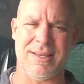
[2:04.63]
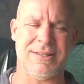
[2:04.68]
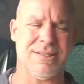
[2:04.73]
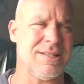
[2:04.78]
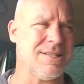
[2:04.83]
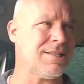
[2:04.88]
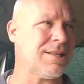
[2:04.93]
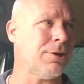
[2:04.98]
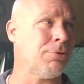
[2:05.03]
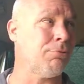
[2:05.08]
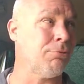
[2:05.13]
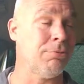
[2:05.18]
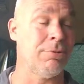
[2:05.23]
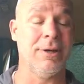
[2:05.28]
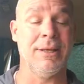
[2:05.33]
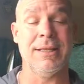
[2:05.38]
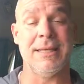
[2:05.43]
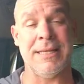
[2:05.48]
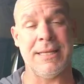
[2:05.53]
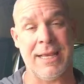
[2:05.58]
It's just like
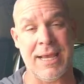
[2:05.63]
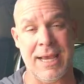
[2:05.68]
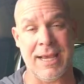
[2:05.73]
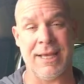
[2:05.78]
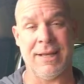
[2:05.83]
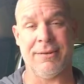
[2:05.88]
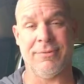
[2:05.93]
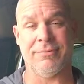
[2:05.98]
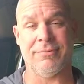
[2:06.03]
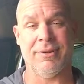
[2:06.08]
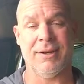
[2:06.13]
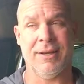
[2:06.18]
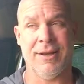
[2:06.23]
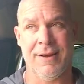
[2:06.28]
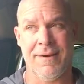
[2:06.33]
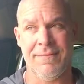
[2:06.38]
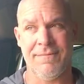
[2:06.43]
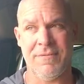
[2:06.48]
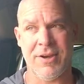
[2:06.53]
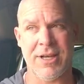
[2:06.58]
really negative
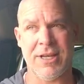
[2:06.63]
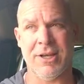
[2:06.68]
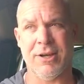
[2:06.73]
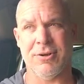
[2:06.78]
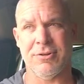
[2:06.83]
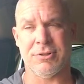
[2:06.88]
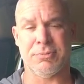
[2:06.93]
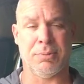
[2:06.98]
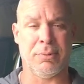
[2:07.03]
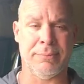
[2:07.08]
videos